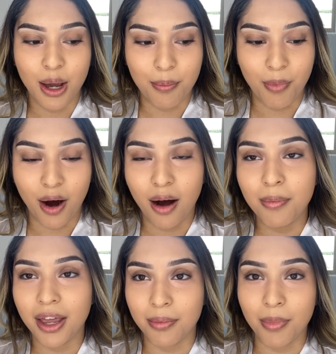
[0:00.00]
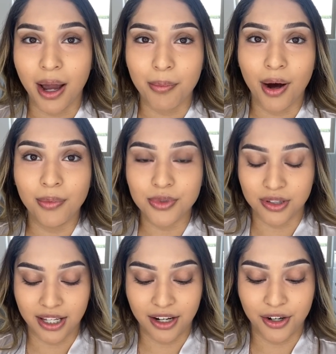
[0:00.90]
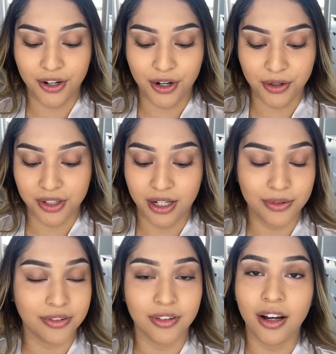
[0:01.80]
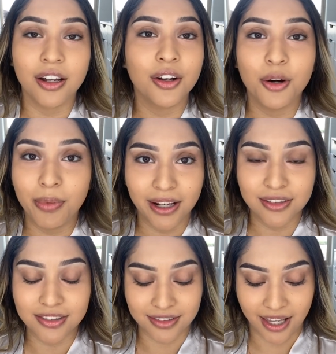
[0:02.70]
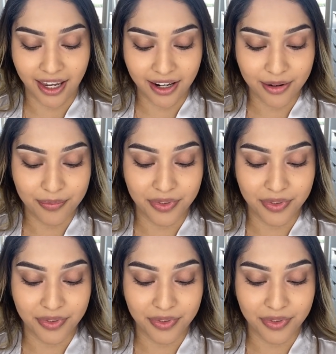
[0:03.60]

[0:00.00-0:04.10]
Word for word: mom and my mom to let her know that I was not gonna go back to state,